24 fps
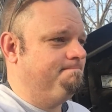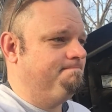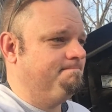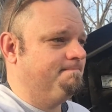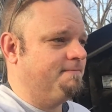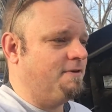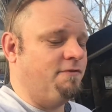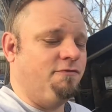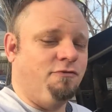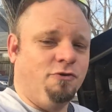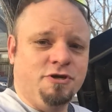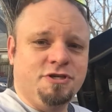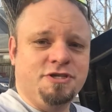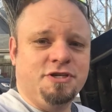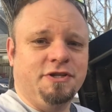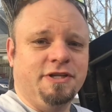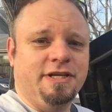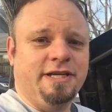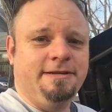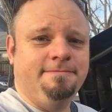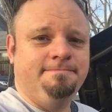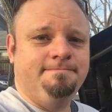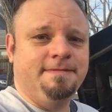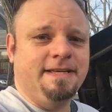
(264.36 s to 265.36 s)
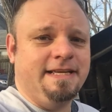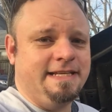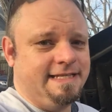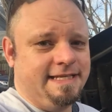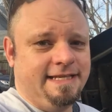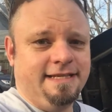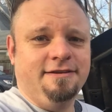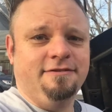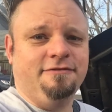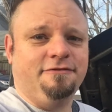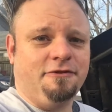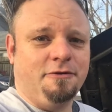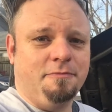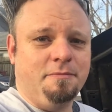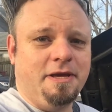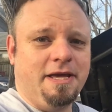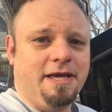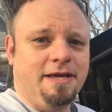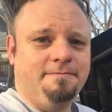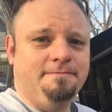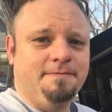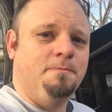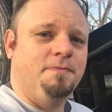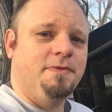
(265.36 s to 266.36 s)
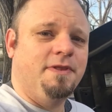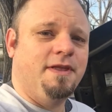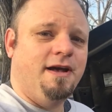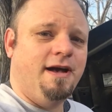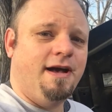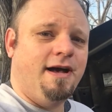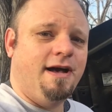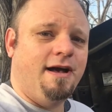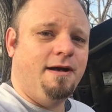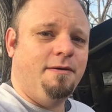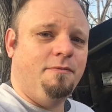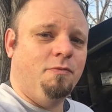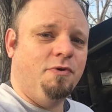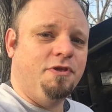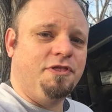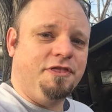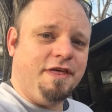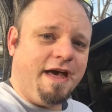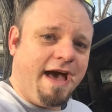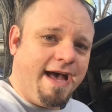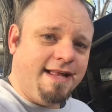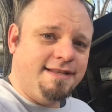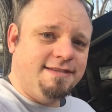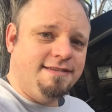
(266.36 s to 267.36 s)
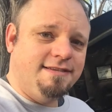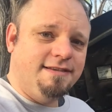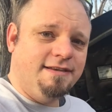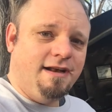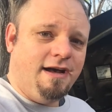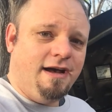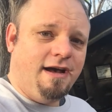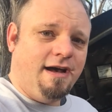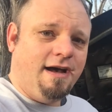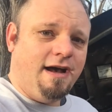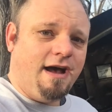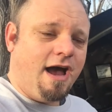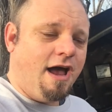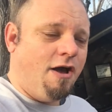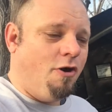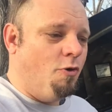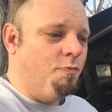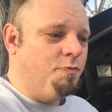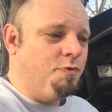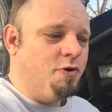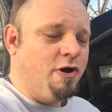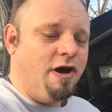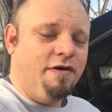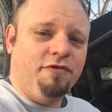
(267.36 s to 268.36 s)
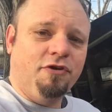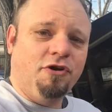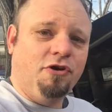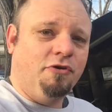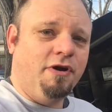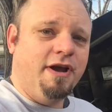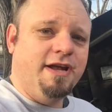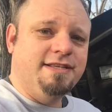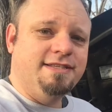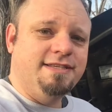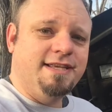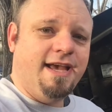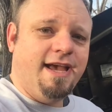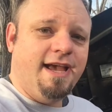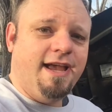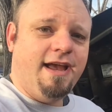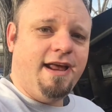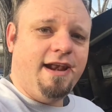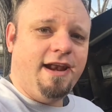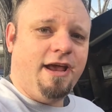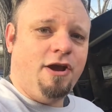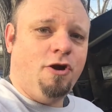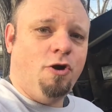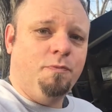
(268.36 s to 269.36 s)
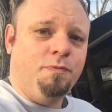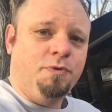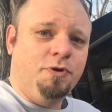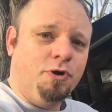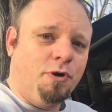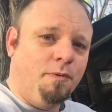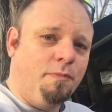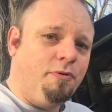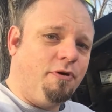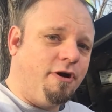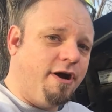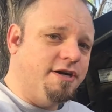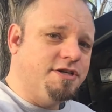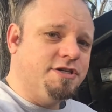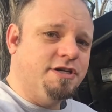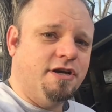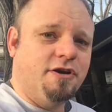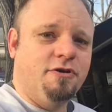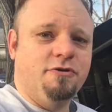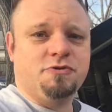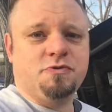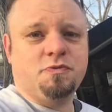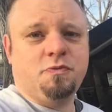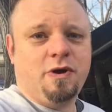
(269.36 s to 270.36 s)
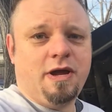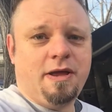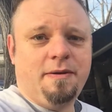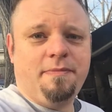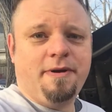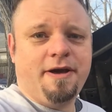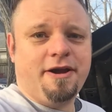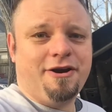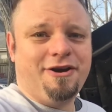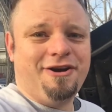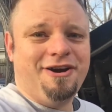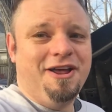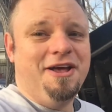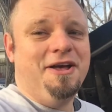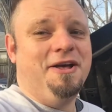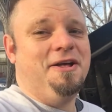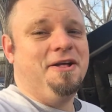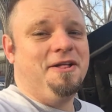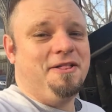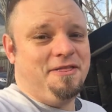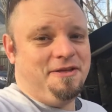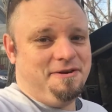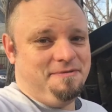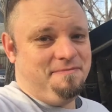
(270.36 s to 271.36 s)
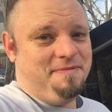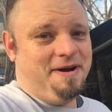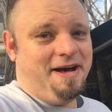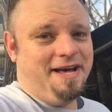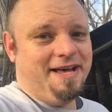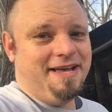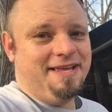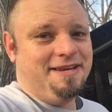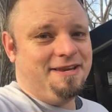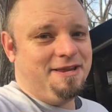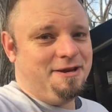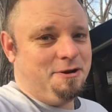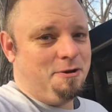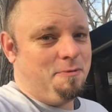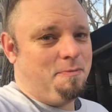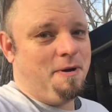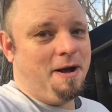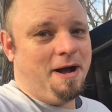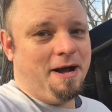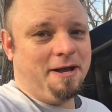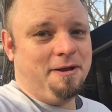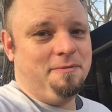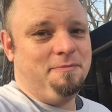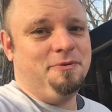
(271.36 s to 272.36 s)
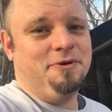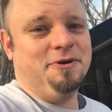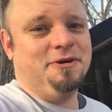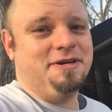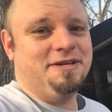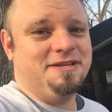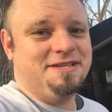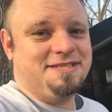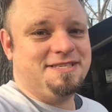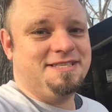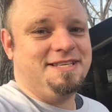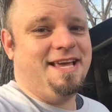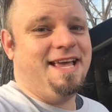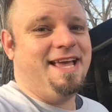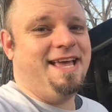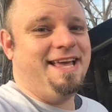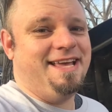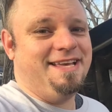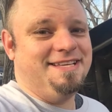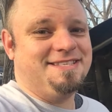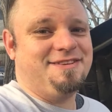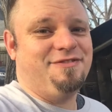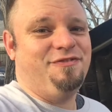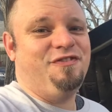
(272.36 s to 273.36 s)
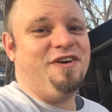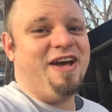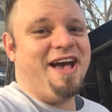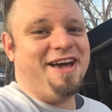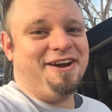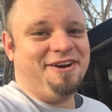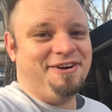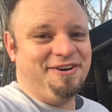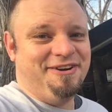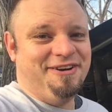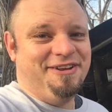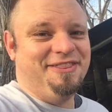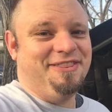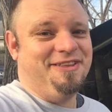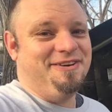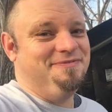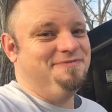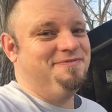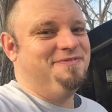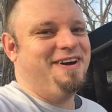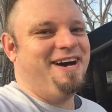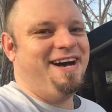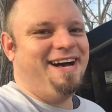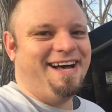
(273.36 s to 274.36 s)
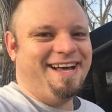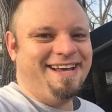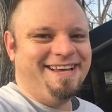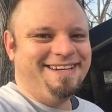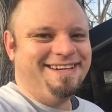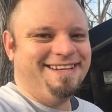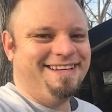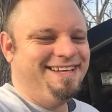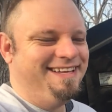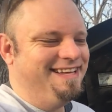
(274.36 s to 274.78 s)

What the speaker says: Unfortunately, it didn't for me. With that, I hope you have a great day, and I hope your project goes way better than mine, and your pocketbook stays fatter than mine.